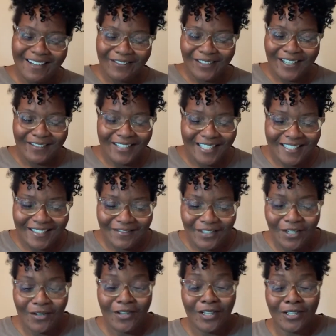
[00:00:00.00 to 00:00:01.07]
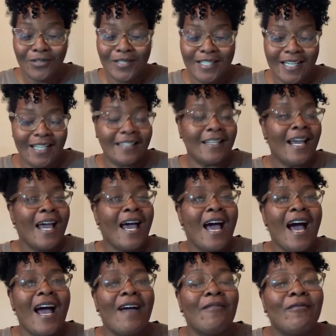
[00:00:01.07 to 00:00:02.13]
I forgot what I was thinking. Oh, the glue sticks.
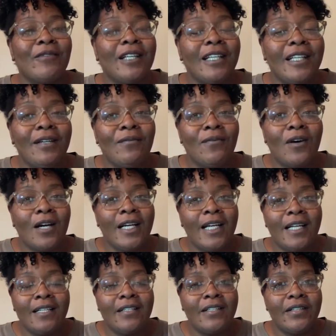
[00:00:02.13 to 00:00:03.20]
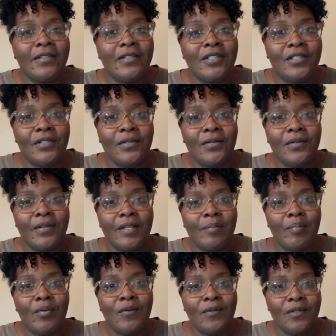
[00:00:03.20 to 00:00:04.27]
I really wanted to do the
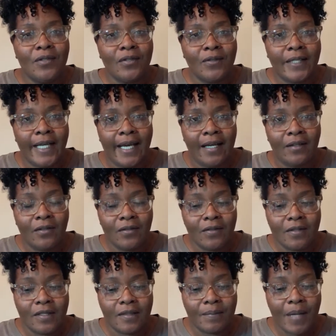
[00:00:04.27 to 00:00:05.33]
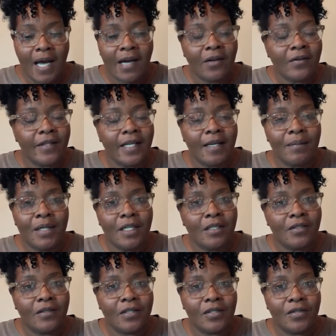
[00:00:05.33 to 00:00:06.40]
pool noodle candles, but I don't think I'm going to
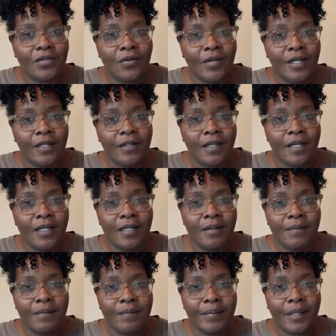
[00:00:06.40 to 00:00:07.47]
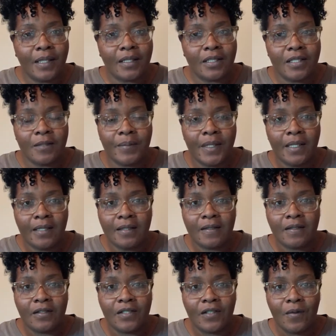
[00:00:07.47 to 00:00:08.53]
do a tutorial on them but just because
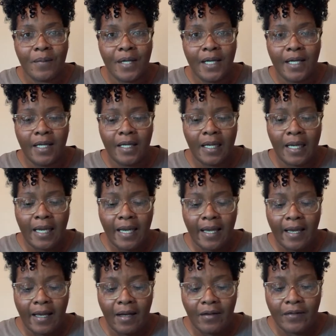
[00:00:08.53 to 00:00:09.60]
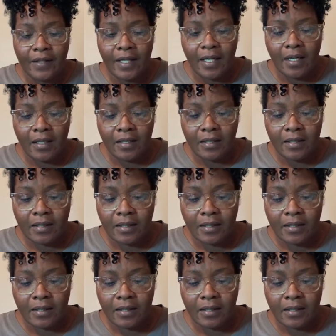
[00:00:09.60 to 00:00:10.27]
there's so many out there.